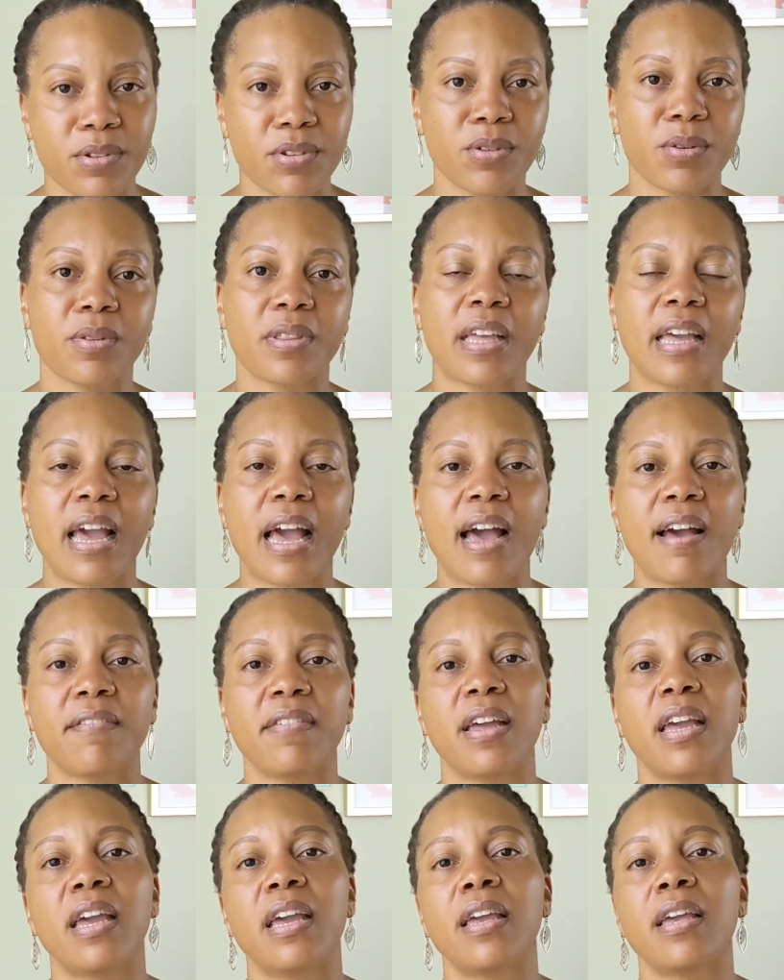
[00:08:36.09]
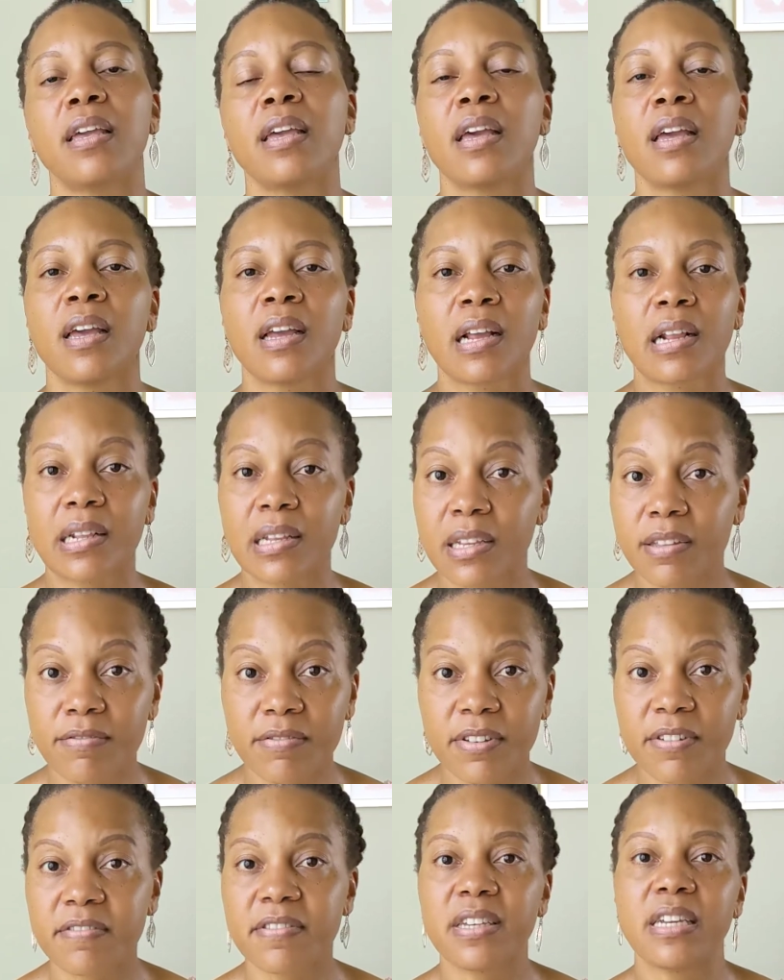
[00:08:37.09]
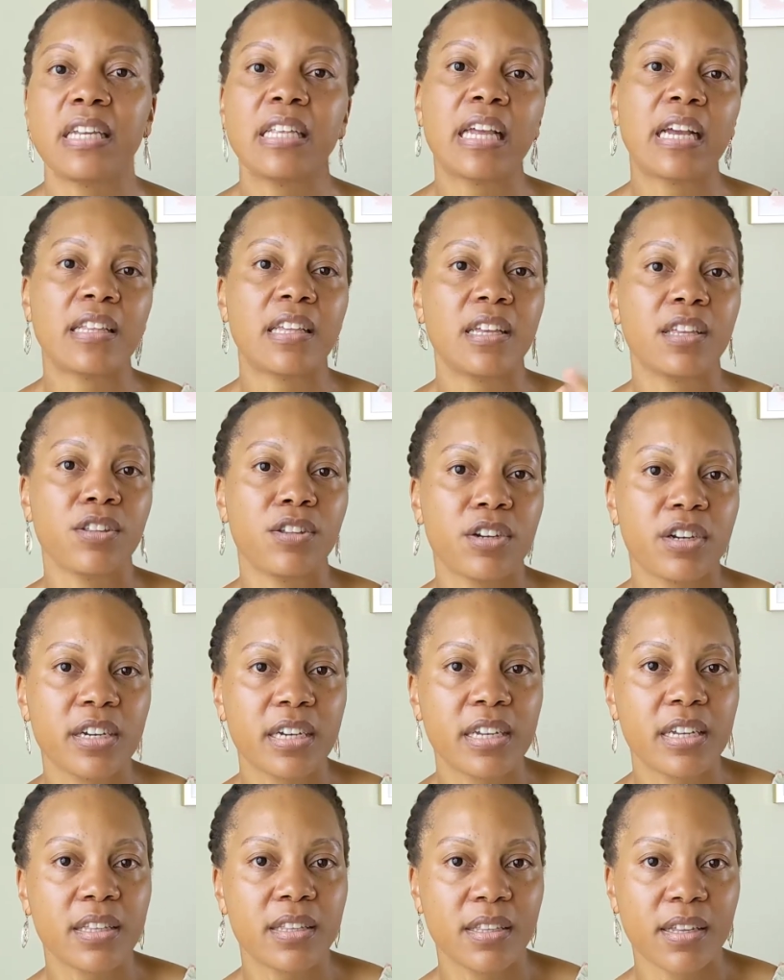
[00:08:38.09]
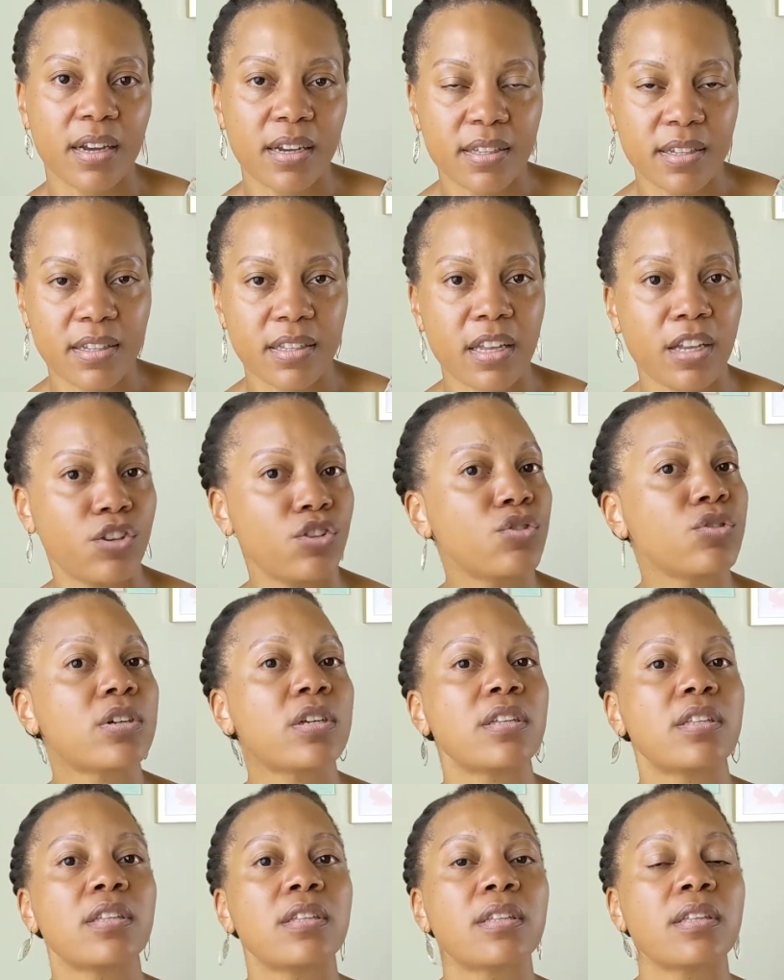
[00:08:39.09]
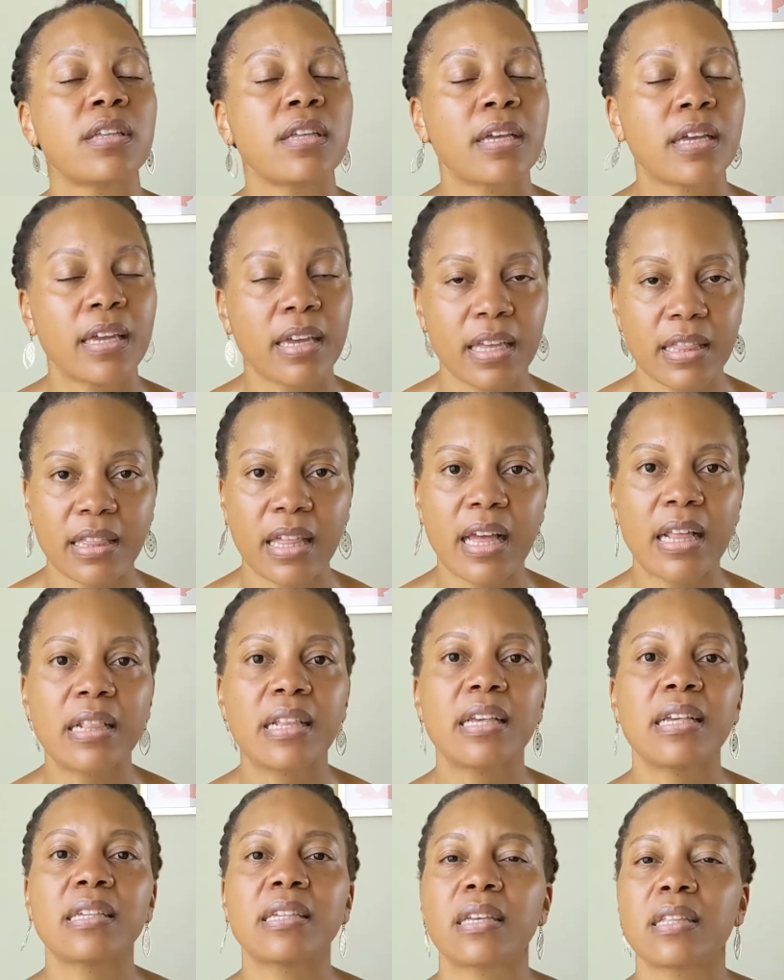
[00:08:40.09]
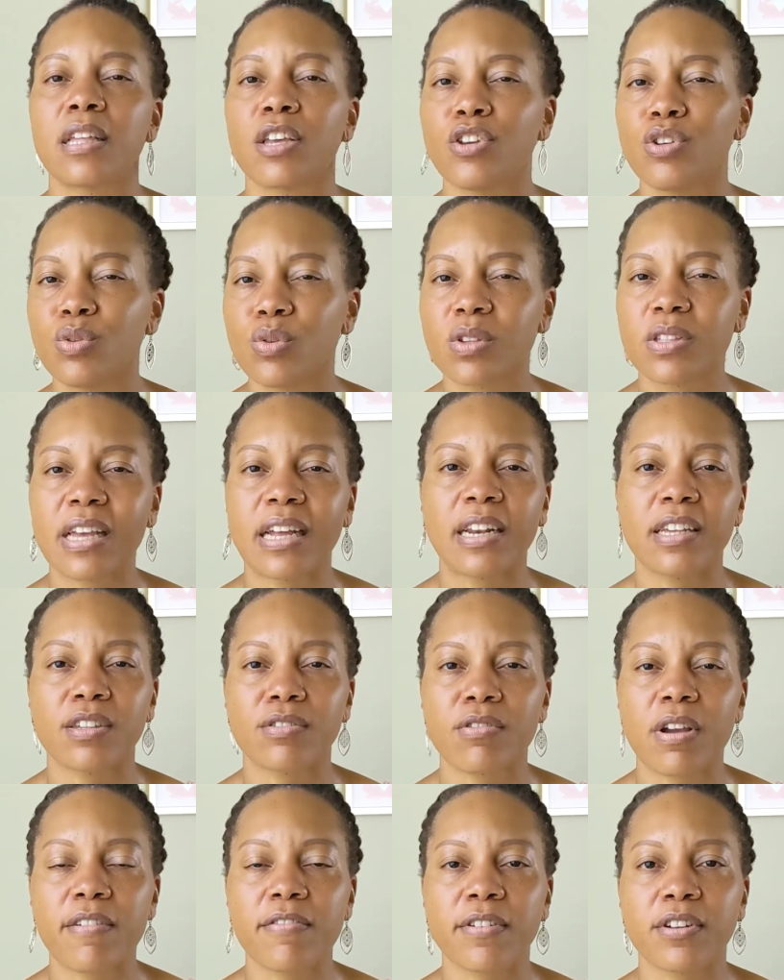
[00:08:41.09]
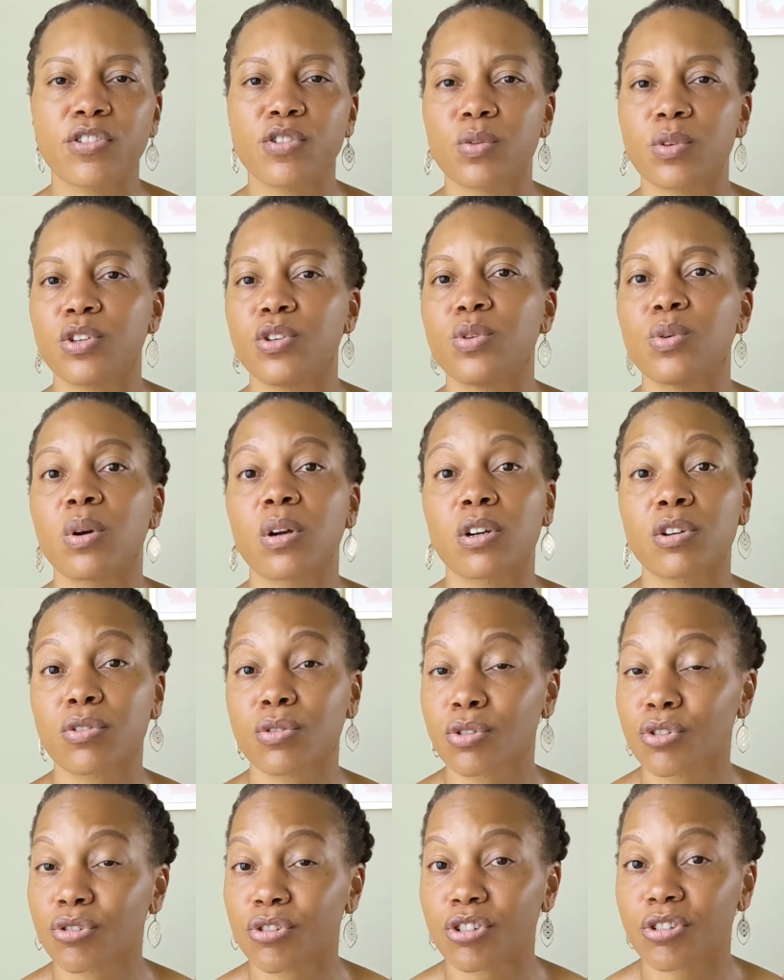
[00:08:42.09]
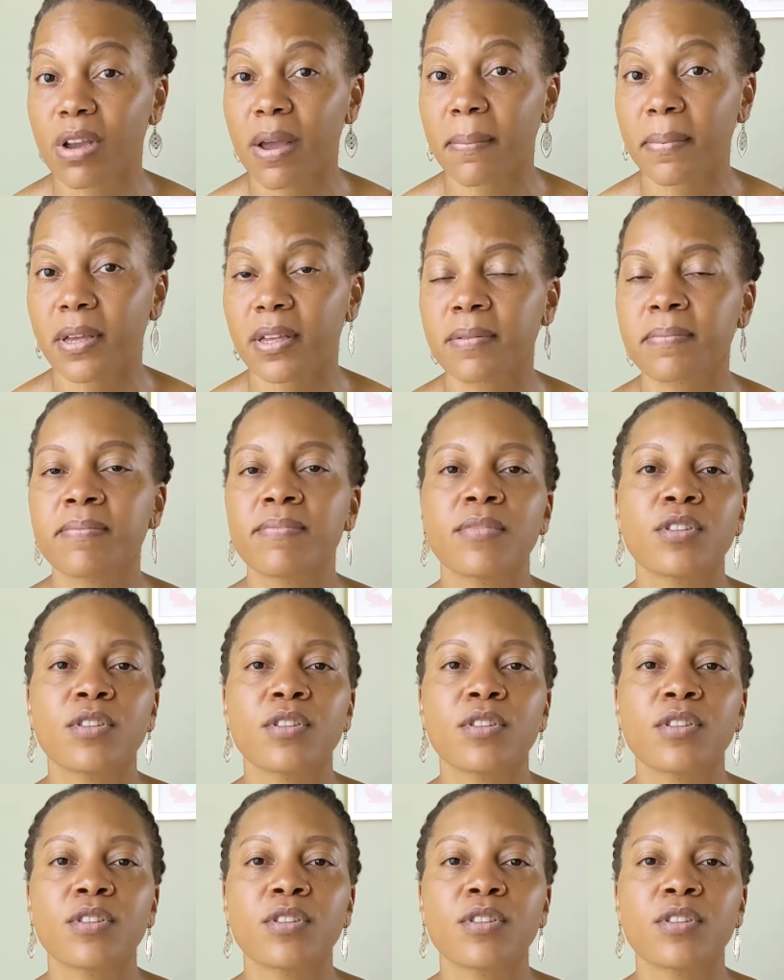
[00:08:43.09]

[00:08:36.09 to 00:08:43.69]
So they have a clean 15 and a dirty dozen, and you can get that list and then use that as a reference when you are grocery shopping,